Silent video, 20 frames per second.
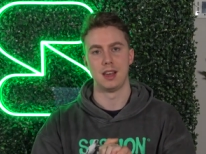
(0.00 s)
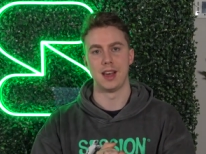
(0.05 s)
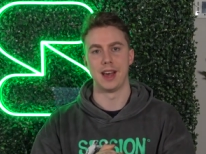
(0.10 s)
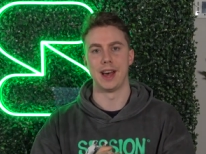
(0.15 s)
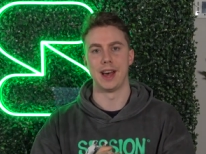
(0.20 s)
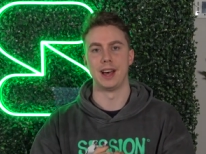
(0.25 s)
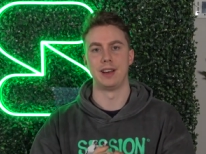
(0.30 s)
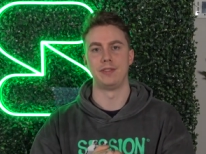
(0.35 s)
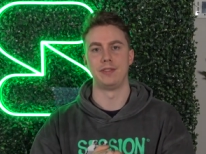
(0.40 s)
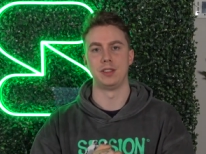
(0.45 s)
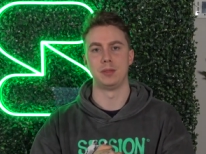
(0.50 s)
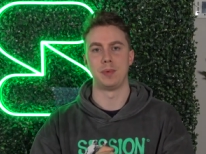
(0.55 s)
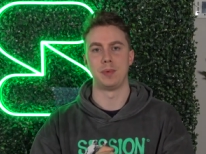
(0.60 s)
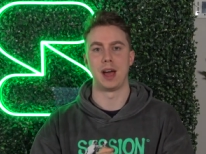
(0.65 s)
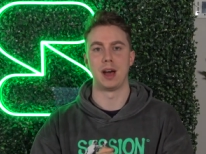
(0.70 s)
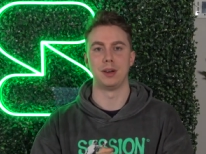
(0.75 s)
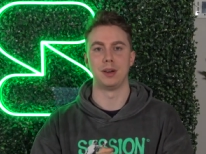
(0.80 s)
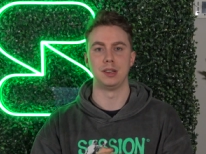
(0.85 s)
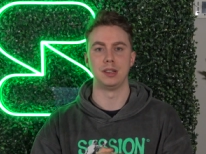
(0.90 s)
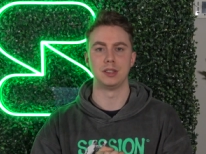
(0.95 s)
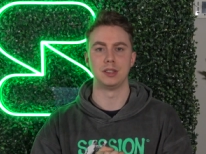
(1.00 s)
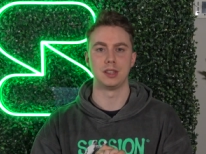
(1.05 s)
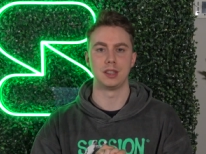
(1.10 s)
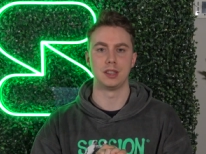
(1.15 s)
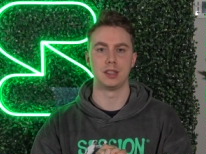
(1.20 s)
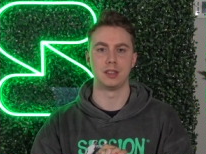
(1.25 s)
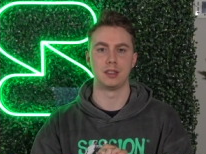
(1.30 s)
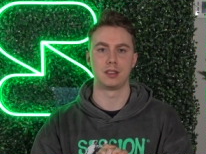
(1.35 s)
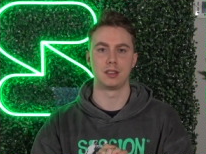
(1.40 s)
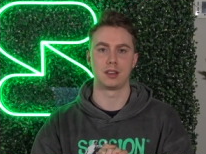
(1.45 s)
uh, for the power
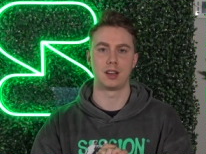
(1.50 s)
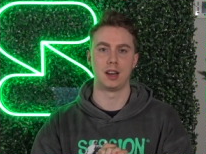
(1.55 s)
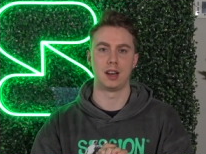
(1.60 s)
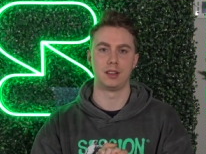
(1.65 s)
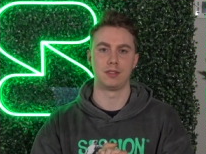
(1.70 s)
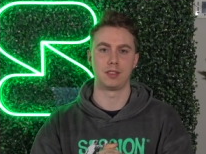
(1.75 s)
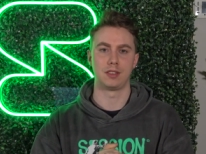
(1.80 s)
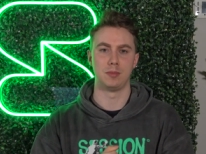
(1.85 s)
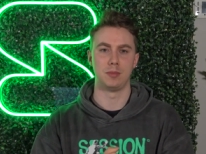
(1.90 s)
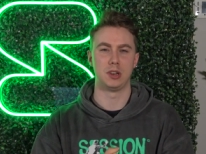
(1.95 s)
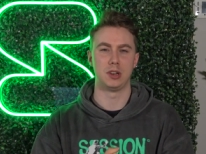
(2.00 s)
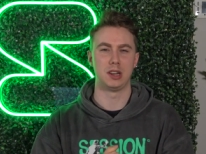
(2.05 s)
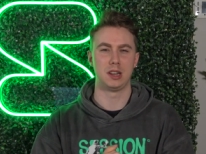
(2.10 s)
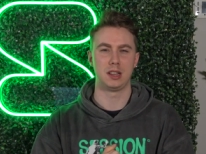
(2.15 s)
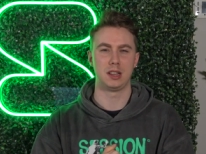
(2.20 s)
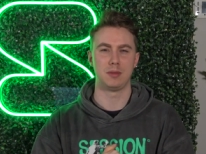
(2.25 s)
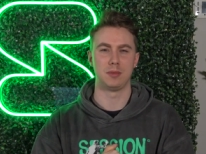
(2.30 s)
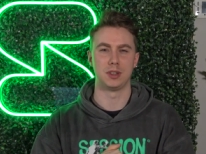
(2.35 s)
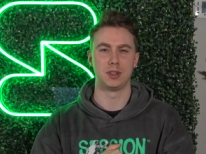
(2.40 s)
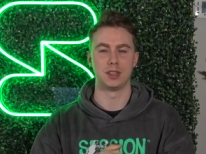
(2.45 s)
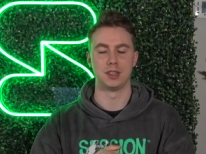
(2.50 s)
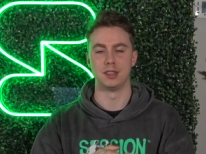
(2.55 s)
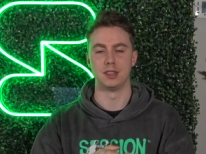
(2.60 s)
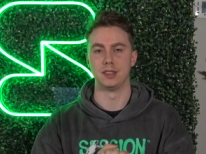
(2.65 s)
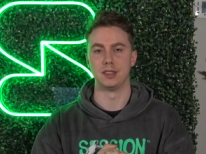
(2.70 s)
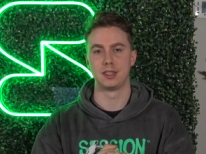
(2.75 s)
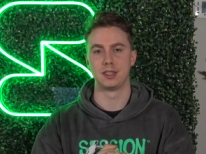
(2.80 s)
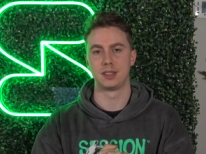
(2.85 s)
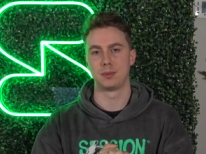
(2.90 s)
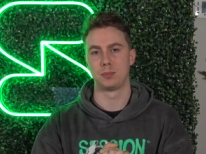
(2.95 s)
user kind of community, which
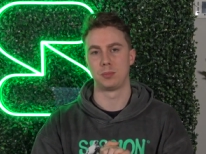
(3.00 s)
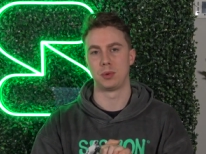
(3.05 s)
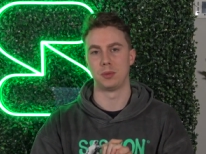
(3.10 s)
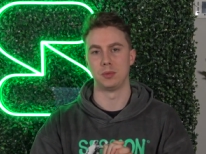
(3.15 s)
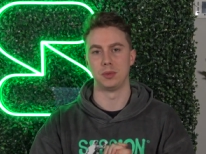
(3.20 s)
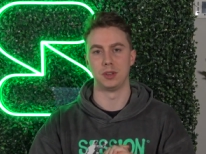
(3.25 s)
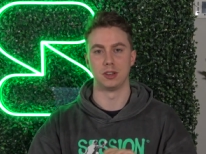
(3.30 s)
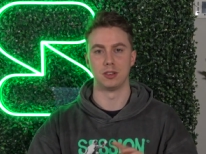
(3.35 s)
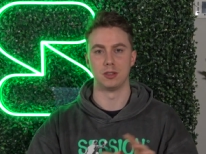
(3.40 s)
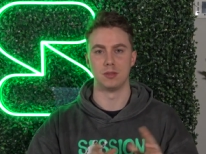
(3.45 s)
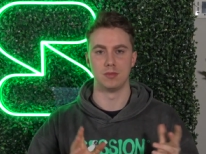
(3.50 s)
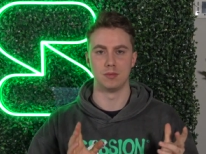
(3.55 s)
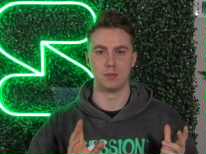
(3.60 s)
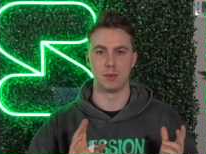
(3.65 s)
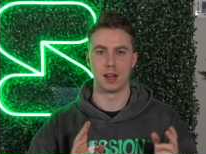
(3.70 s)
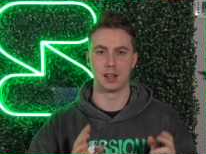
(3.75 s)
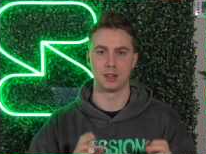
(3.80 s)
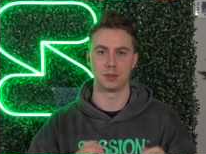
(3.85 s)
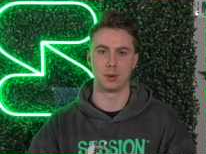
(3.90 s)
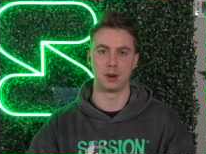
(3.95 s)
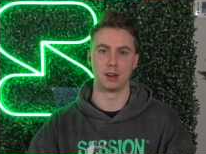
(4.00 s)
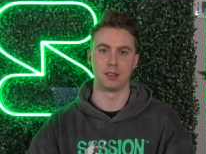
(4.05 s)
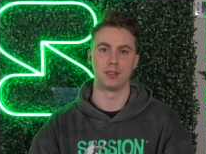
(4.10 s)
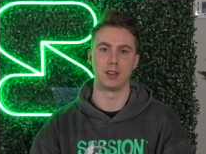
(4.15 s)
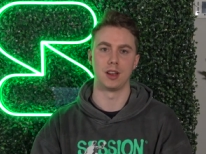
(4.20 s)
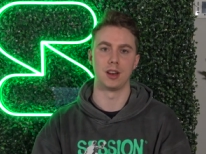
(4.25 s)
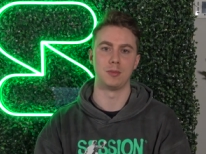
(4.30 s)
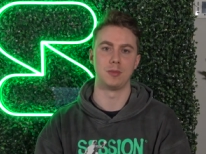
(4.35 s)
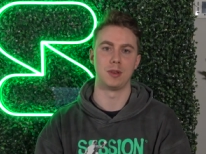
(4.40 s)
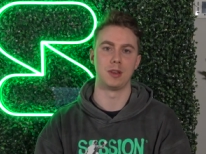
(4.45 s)
is probably a group of about 20,
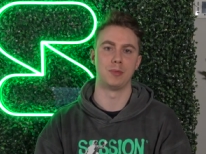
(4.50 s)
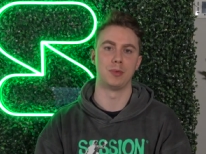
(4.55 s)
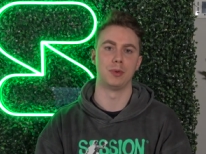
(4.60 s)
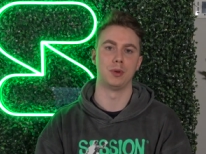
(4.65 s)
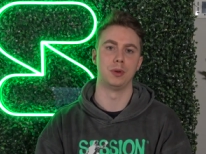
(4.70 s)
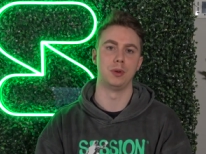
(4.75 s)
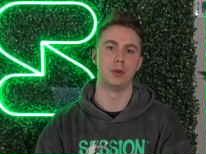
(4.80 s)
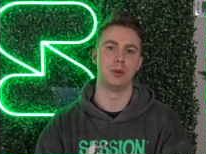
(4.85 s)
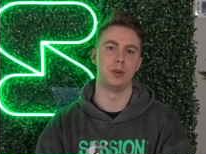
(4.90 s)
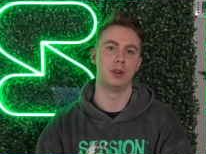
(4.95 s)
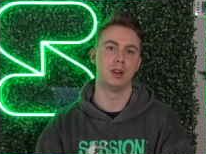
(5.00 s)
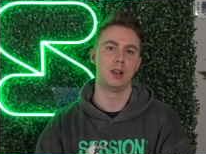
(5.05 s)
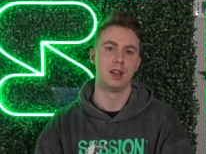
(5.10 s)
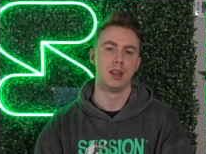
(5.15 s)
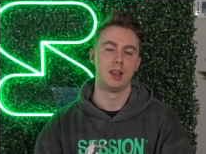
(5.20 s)
30 people who